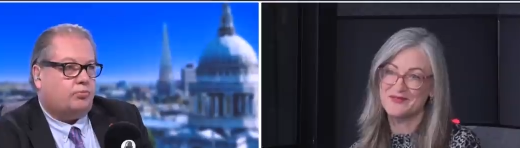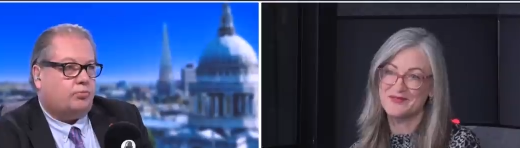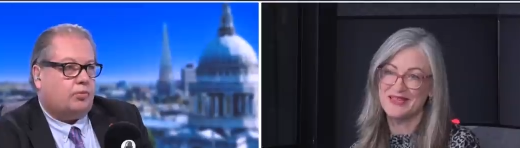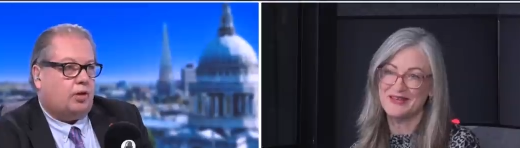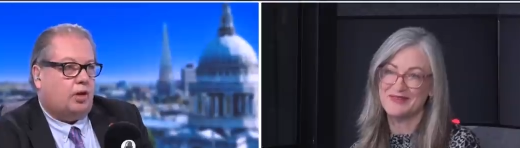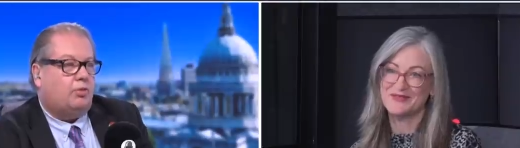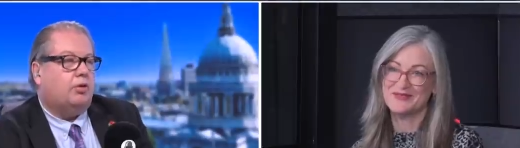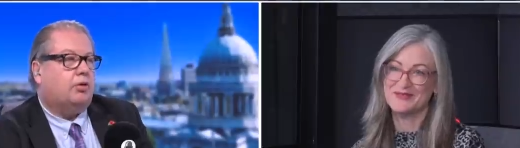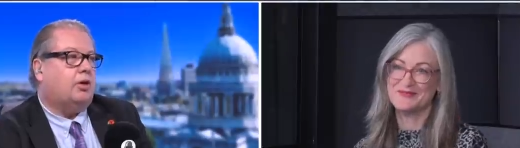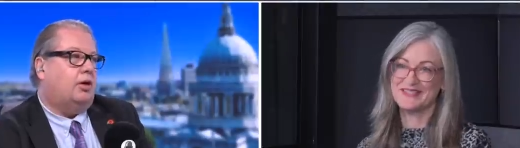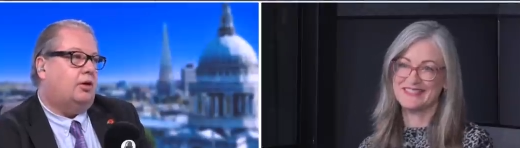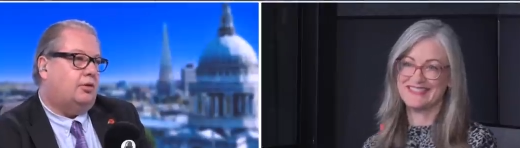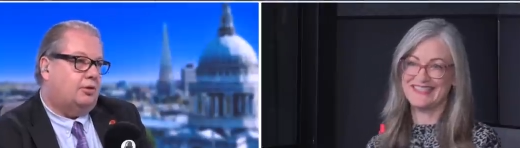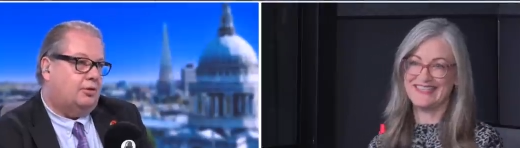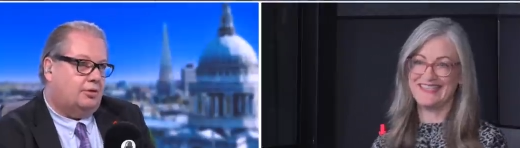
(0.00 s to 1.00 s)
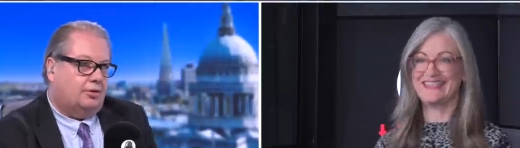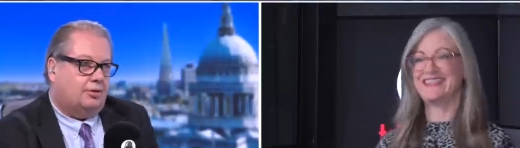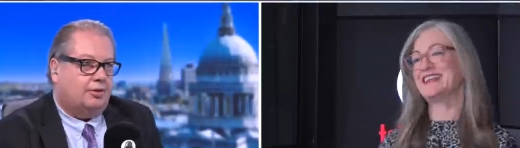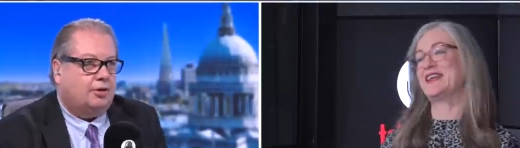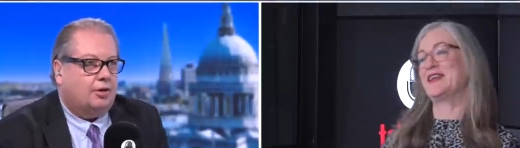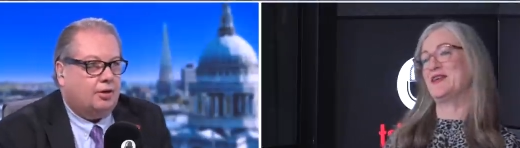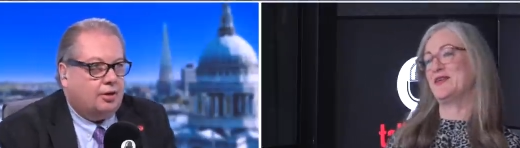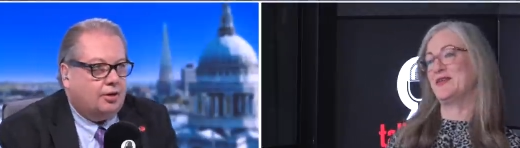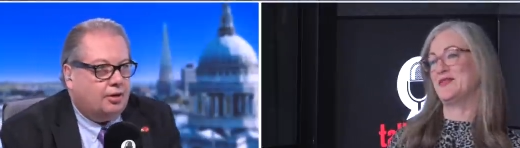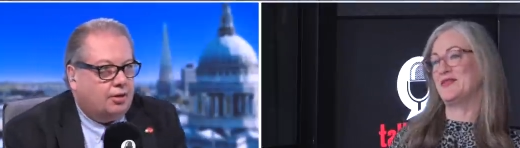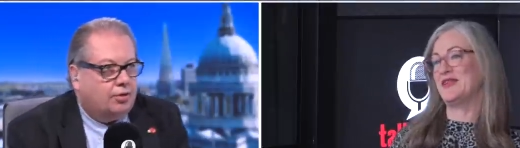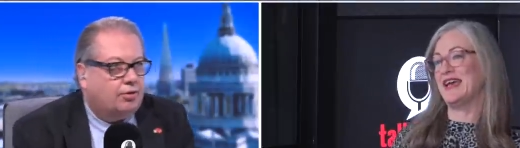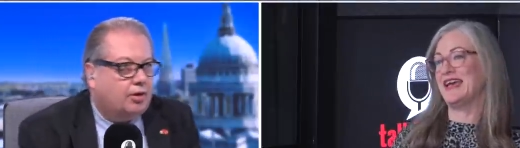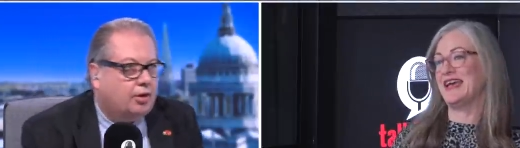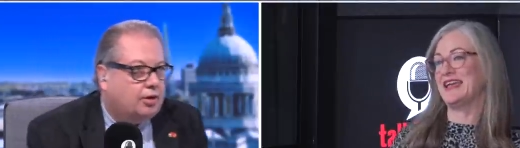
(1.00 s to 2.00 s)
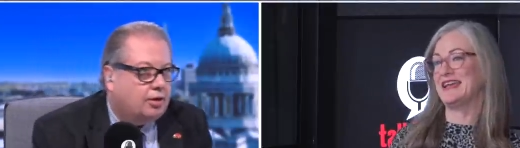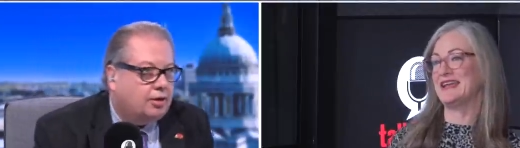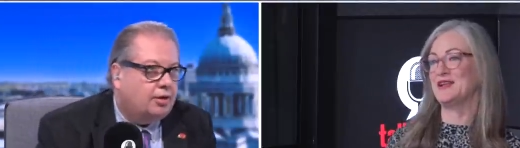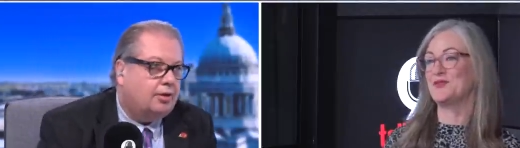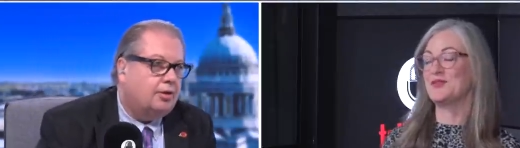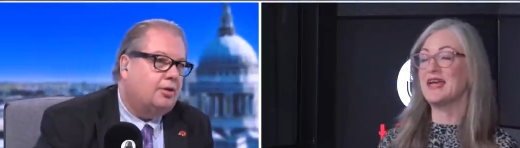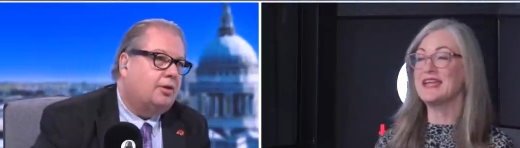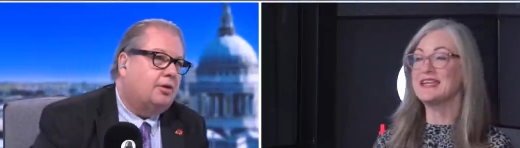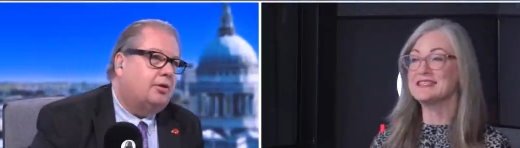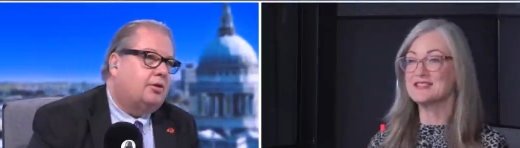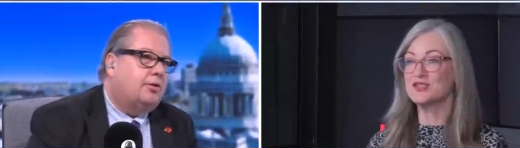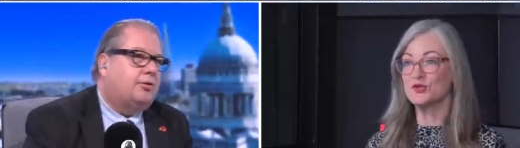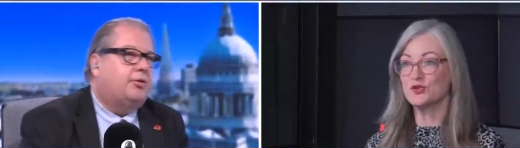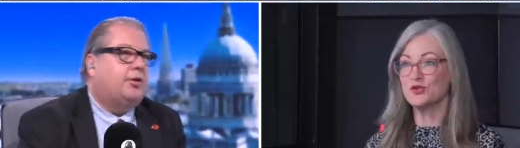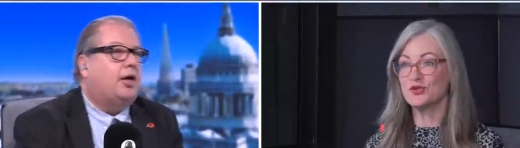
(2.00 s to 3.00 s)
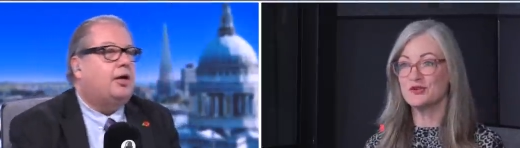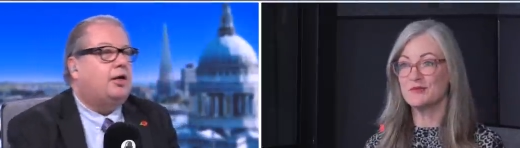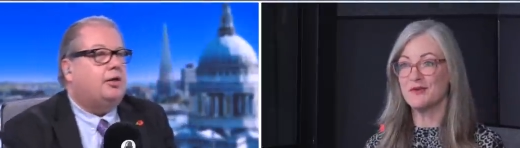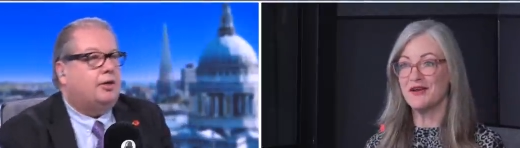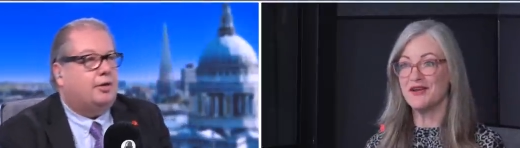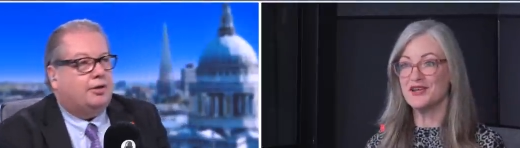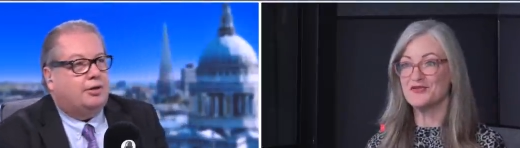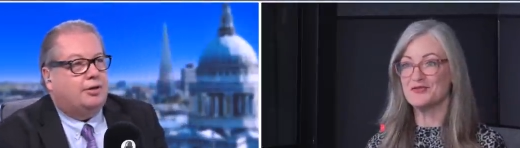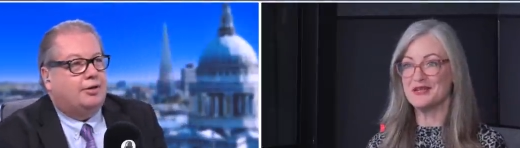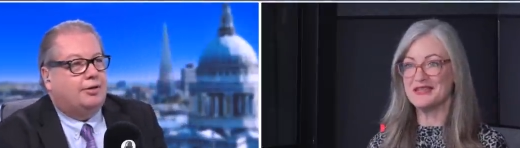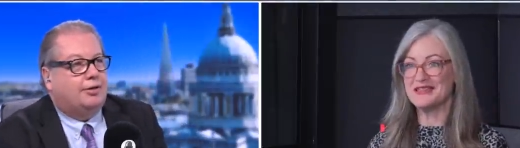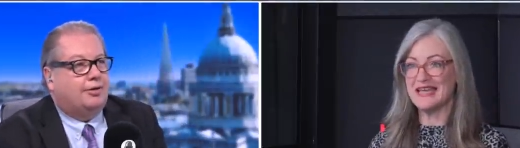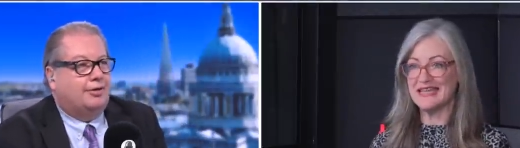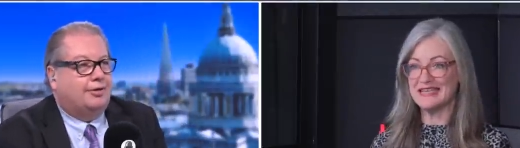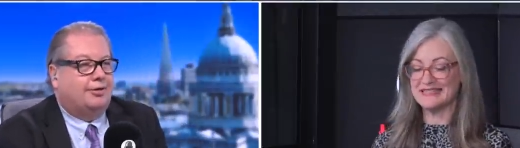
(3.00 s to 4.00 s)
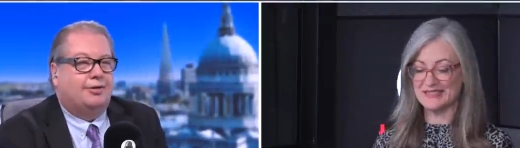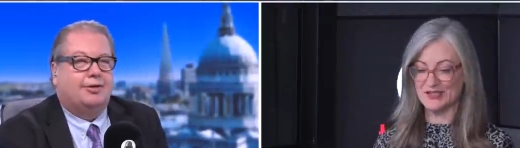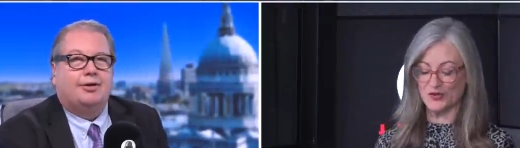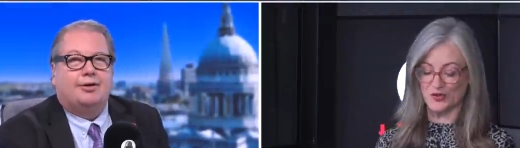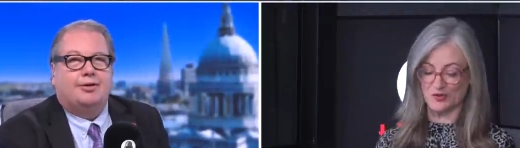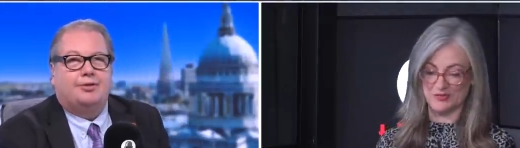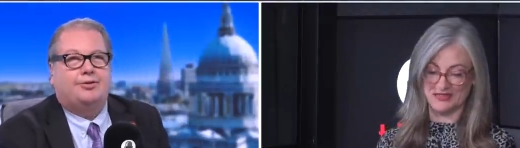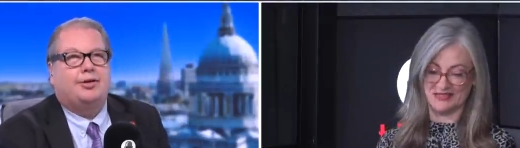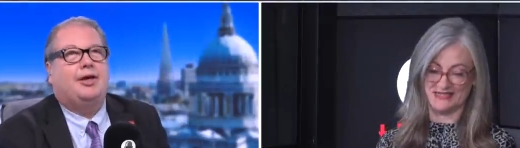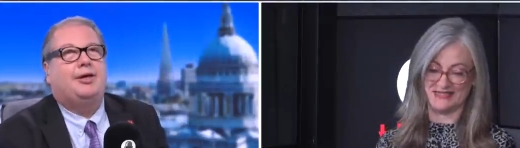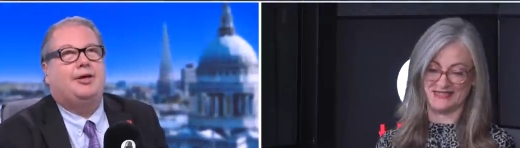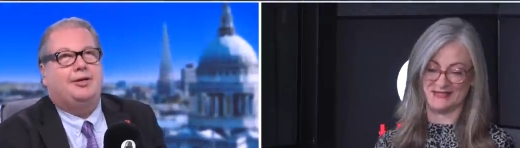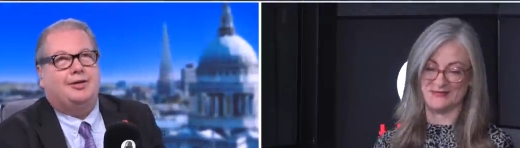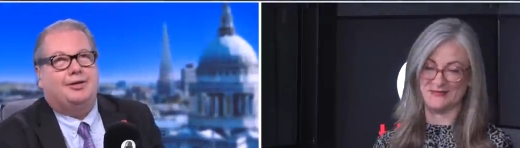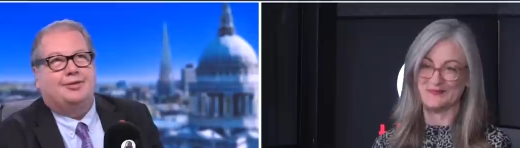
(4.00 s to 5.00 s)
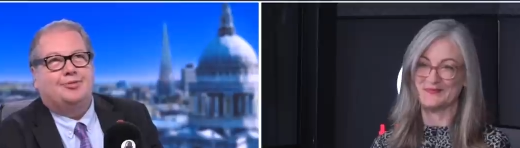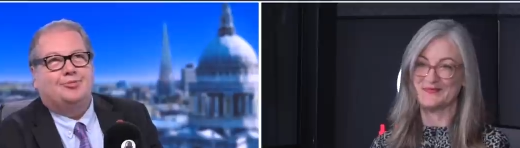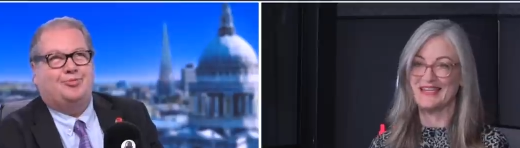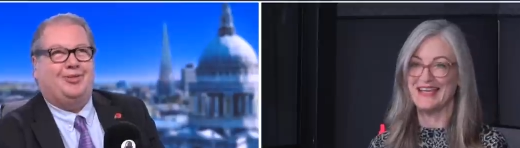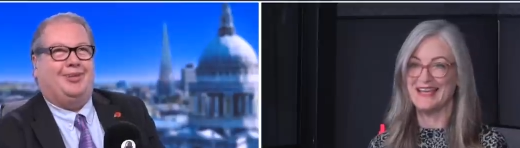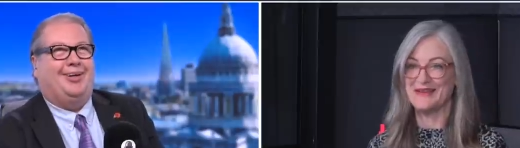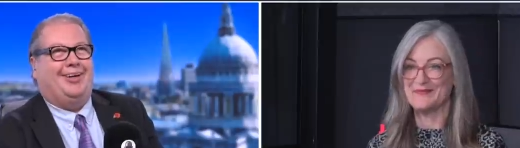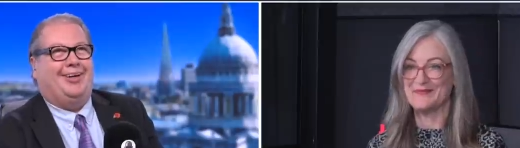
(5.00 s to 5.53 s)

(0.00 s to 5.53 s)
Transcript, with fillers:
Speaker 1: with anonymity. Oh, okay. They. Right. They is not they. non-binary. They is anonymous. They. Yeah.